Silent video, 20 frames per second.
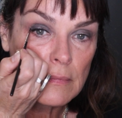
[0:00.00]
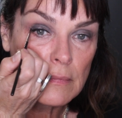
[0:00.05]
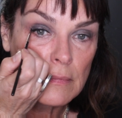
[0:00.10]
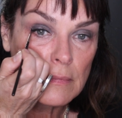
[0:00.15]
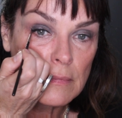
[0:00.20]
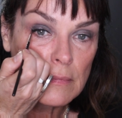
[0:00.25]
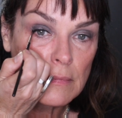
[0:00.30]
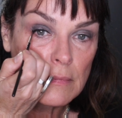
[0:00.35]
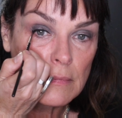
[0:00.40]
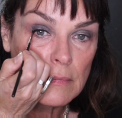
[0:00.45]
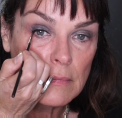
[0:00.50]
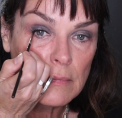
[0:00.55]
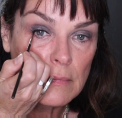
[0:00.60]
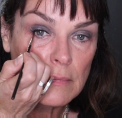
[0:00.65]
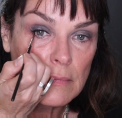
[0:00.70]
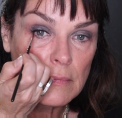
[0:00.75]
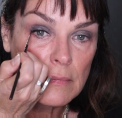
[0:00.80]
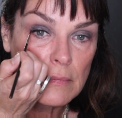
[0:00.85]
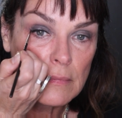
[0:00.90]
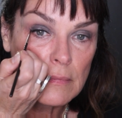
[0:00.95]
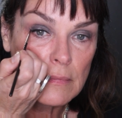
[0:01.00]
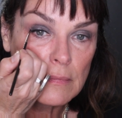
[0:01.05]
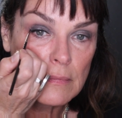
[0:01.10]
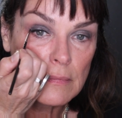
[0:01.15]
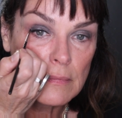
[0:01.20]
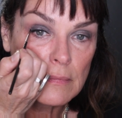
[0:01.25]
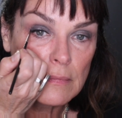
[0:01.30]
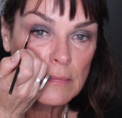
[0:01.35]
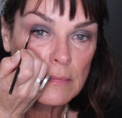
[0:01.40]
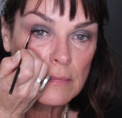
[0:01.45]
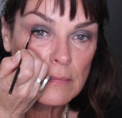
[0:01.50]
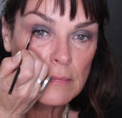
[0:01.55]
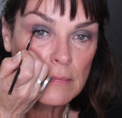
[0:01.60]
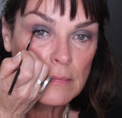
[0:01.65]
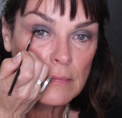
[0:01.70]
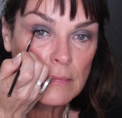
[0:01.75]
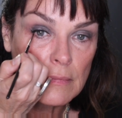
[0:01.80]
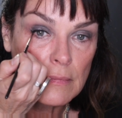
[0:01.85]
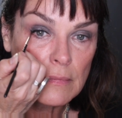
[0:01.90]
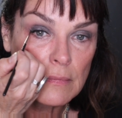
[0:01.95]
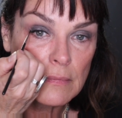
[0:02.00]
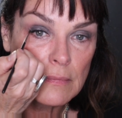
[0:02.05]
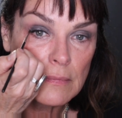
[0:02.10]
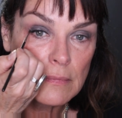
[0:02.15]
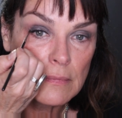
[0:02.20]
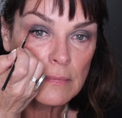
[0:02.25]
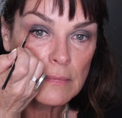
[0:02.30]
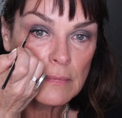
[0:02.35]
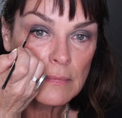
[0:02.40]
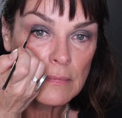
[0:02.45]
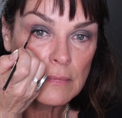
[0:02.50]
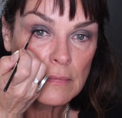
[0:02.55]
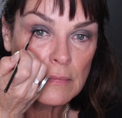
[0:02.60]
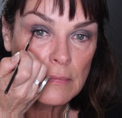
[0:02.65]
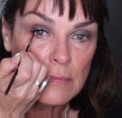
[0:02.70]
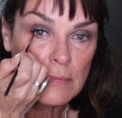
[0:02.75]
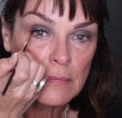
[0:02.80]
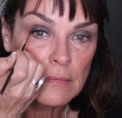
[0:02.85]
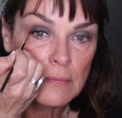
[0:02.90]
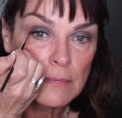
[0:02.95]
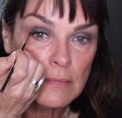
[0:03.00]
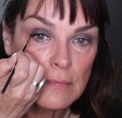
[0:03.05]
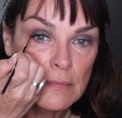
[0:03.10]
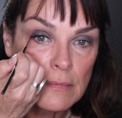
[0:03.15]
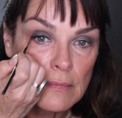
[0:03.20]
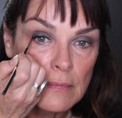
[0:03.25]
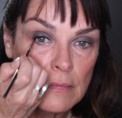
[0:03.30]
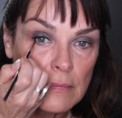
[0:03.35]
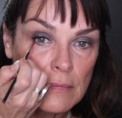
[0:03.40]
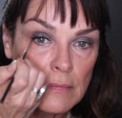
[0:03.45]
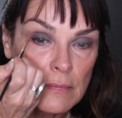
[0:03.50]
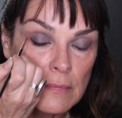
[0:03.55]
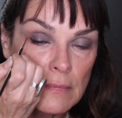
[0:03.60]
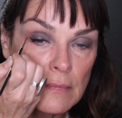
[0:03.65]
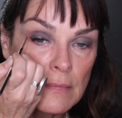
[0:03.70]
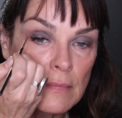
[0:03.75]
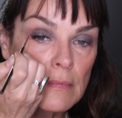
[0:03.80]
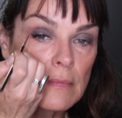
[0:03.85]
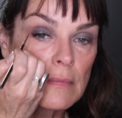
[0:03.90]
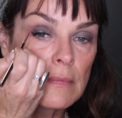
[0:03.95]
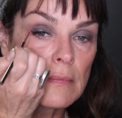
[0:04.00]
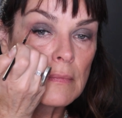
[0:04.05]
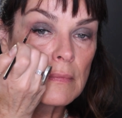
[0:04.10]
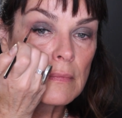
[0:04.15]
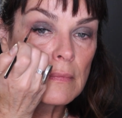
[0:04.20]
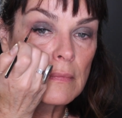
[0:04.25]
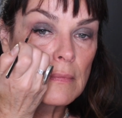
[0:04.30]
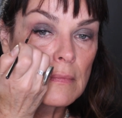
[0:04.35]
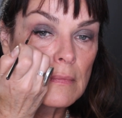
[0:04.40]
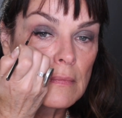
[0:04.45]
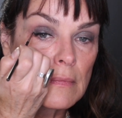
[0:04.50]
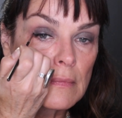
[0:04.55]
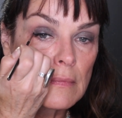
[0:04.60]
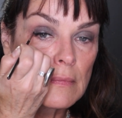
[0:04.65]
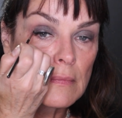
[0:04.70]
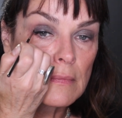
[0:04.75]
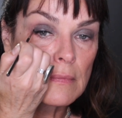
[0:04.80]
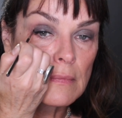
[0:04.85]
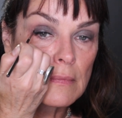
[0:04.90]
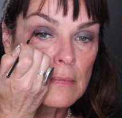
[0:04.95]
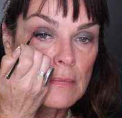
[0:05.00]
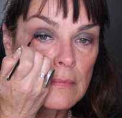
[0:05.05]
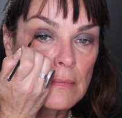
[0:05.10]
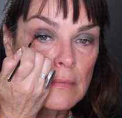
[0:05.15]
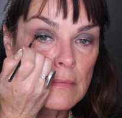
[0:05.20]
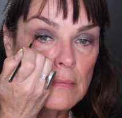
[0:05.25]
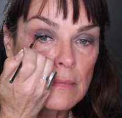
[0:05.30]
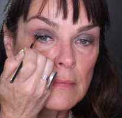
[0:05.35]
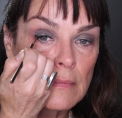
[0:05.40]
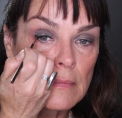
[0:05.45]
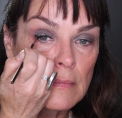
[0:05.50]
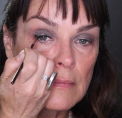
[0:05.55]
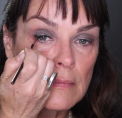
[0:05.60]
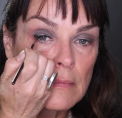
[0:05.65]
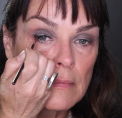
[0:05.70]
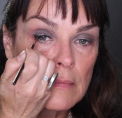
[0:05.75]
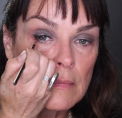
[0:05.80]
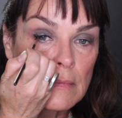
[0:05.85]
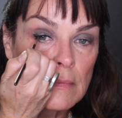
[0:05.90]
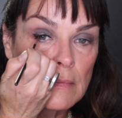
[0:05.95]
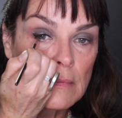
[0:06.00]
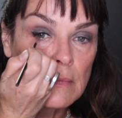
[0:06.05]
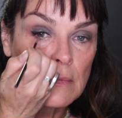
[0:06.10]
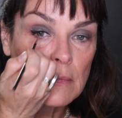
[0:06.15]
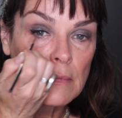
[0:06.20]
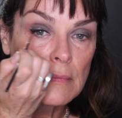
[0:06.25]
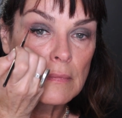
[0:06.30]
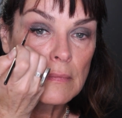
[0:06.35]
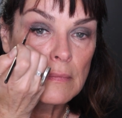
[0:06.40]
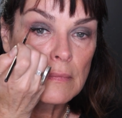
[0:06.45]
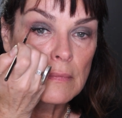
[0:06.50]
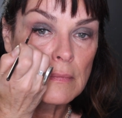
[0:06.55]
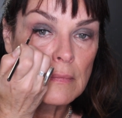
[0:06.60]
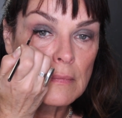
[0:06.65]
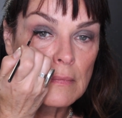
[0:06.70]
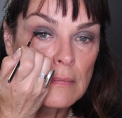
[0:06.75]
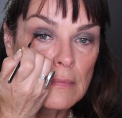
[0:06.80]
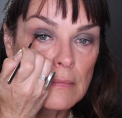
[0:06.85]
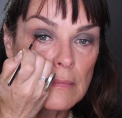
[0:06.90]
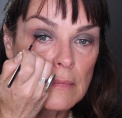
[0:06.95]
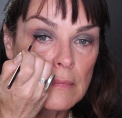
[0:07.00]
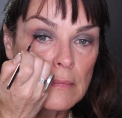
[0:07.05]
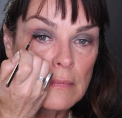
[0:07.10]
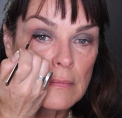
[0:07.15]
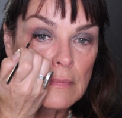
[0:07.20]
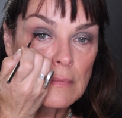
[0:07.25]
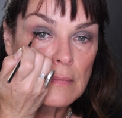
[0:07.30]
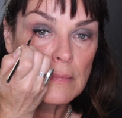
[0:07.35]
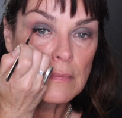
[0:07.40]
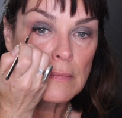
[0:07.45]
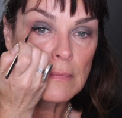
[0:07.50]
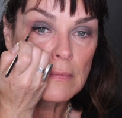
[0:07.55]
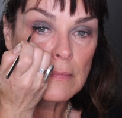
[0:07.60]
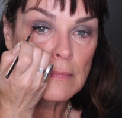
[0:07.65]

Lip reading: [no speech]